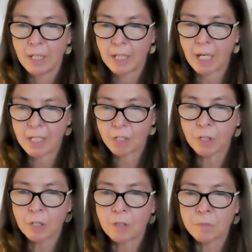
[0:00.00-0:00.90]
uh, an
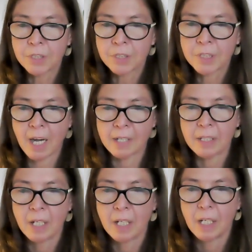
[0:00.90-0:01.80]
autonomous car,
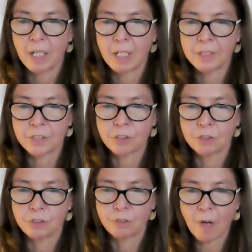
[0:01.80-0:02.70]
uh,
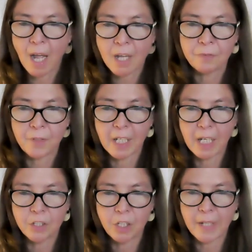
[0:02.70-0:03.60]
driving,
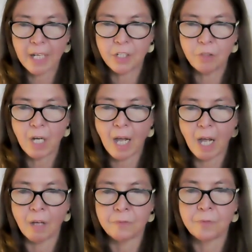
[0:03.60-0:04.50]
and then you
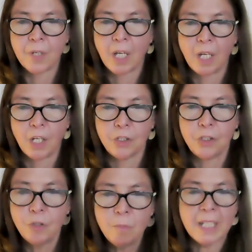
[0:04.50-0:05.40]
have
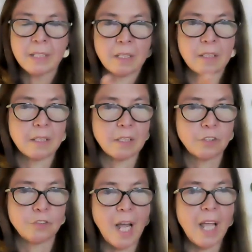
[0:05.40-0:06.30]
humans
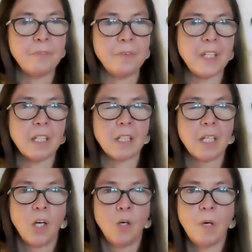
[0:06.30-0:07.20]
driving.
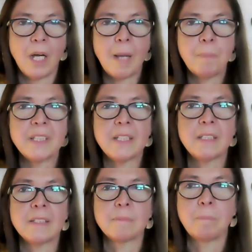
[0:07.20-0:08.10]
What happens
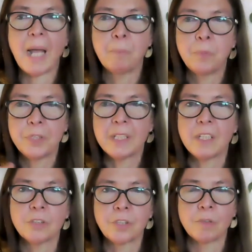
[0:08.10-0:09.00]
is by putting
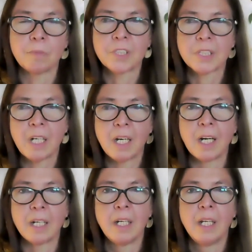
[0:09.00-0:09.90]
the autonomous car